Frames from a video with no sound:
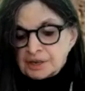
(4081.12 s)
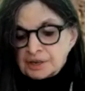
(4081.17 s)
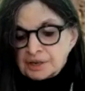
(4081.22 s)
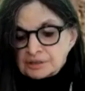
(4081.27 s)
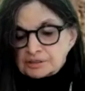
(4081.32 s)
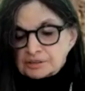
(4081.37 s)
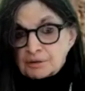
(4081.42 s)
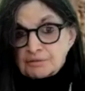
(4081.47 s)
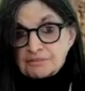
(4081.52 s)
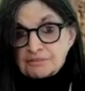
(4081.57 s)

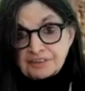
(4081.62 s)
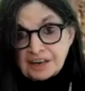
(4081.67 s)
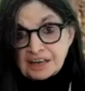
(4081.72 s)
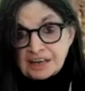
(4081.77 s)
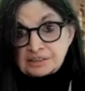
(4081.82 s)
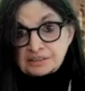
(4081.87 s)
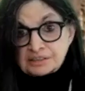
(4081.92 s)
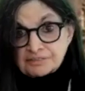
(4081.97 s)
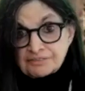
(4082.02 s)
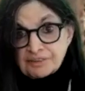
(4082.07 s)
So
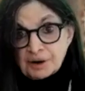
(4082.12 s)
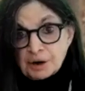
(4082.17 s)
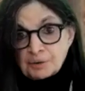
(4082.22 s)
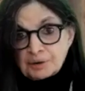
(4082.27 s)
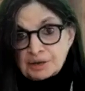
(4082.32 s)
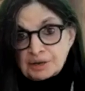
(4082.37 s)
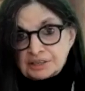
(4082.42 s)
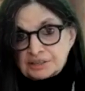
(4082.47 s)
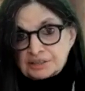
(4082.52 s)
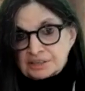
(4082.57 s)
fast
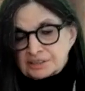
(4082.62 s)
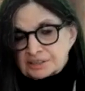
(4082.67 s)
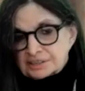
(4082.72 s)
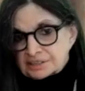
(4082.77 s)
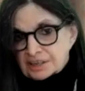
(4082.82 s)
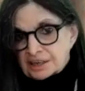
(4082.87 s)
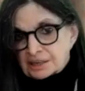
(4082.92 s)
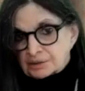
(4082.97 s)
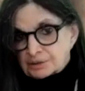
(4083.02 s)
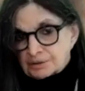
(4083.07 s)
forward to
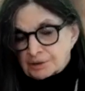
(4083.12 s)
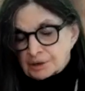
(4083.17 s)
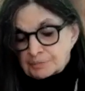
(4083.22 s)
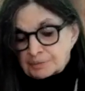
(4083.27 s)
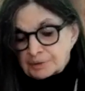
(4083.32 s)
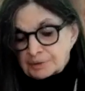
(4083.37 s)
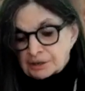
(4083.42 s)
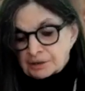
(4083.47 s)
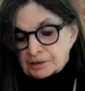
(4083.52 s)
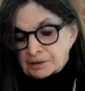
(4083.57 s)
Stan
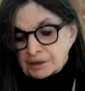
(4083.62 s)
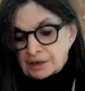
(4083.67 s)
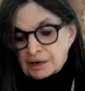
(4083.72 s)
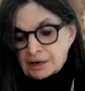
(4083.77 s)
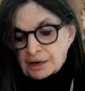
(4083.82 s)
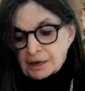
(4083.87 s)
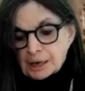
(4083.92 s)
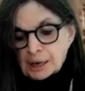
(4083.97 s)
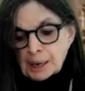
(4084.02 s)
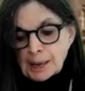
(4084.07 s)
Krippner.
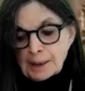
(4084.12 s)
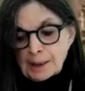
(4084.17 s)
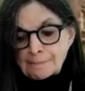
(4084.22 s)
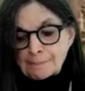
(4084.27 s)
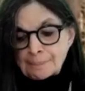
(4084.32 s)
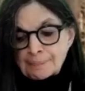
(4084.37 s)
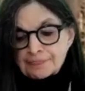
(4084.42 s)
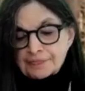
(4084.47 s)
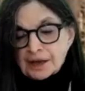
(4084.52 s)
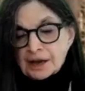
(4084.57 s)

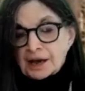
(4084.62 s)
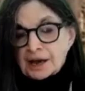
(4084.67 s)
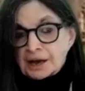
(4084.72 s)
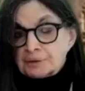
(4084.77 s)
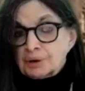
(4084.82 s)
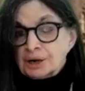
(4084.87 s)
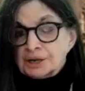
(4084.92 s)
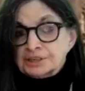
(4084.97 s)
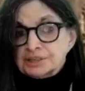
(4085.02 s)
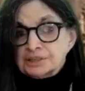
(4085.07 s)
I
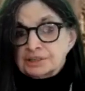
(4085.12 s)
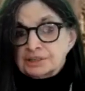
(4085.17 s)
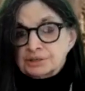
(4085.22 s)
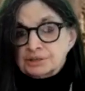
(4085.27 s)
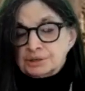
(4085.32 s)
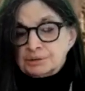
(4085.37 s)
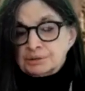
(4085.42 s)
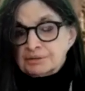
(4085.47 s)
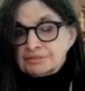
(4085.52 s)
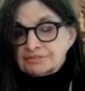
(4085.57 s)
wanted to
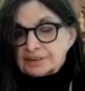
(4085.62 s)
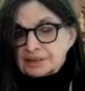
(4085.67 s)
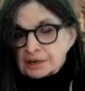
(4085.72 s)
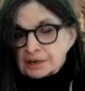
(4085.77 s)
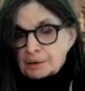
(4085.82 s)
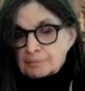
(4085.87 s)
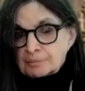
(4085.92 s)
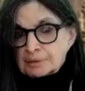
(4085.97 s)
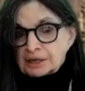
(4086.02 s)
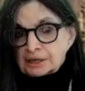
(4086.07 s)
do a
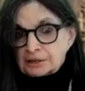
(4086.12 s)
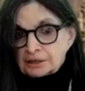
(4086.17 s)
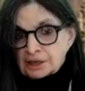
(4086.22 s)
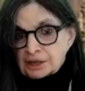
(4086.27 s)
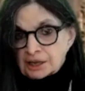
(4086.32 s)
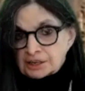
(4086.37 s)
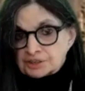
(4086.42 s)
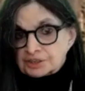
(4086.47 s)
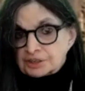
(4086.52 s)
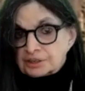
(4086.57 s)

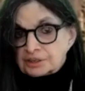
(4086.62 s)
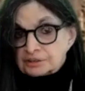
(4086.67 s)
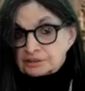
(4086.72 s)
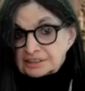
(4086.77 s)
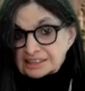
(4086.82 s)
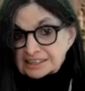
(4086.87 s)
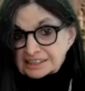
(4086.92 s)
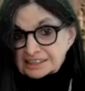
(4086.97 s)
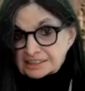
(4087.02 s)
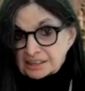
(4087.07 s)
phenomenological
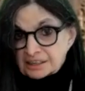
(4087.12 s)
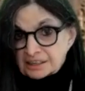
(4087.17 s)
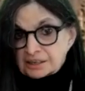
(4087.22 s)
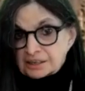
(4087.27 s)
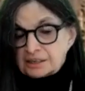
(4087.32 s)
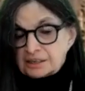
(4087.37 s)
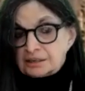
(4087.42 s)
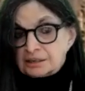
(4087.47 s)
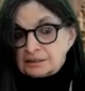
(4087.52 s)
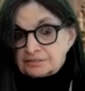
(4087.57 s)

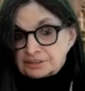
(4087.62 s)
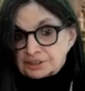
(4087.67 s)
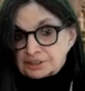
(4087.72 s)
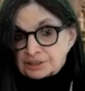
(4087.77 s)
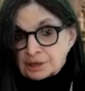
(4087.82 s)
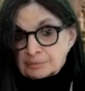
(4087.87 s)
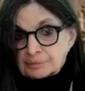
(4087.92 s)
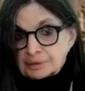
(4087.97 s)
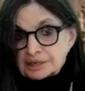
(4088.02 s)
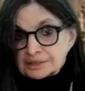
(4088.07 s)
study of
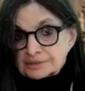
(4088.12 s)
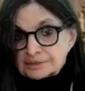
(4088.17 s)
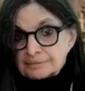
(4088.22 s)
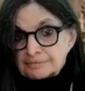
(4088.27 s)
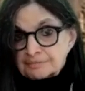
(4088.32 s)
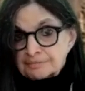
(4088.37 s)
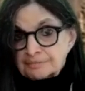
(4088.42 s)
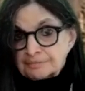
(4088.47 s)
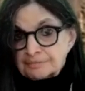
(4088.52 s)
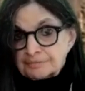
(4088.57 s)
shamanism.
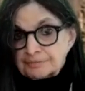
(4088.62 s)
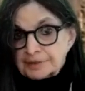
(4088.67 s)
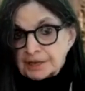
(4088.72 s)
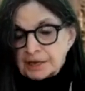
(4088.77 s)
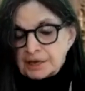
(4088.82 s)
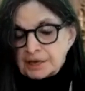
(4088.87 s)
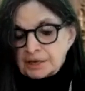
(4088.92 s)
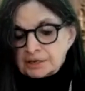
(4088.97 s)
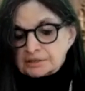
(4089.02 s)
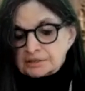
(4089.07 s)

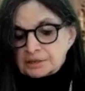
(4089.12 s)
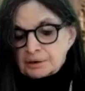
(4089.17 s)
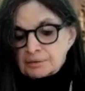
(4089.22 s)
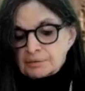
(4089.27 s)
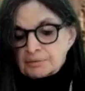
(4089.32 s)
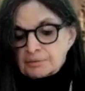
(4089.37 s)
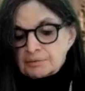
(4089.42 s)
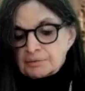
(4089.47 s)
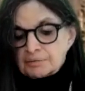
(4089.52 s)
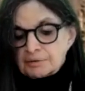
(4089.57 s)

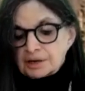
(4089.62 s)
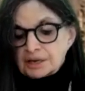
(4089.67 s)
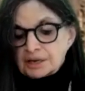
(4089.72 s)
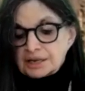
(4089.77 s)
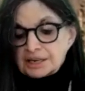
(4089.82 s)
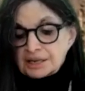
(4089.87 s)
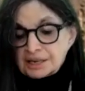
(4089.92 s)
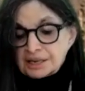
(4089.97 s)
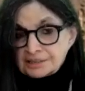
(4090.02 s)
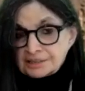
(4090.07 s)
So
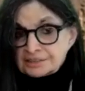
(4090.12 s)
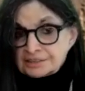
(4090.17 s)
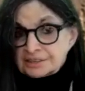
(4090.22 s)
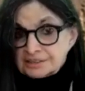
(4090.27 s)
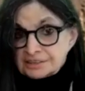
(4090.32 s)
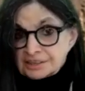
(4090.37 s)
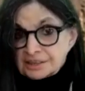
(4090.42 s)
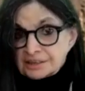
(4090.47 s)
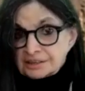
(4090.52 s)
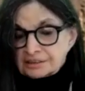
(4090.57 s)
here's the
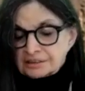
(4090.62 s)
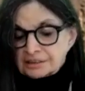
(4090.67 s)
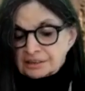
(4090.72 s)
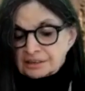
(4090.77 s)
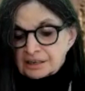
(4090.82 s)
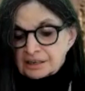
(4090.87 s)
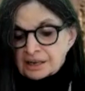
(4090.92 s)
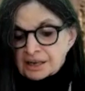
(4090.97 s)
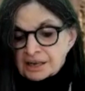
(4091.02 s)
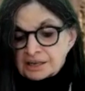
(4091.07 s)
deal.
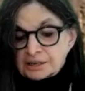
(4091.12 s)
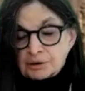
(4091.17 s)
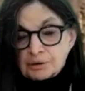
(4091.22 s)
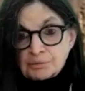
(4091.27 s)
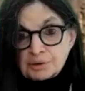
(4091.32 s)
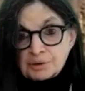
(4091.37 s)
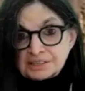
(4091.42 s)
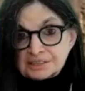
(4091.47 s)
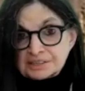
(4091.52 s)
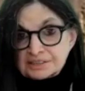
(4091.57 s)
I had
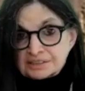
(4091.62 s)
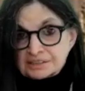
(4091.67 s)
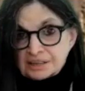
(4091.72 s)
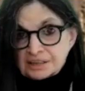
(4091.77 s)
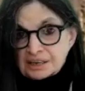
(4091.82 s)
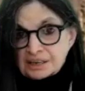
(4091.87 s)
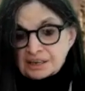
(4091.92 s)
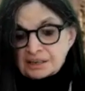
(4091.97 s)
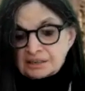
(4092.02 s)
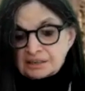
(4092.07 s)
always
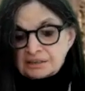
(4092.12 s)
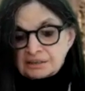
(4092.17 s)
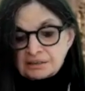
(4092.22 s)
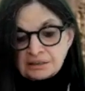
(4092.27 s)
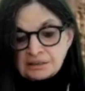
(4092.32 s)
studied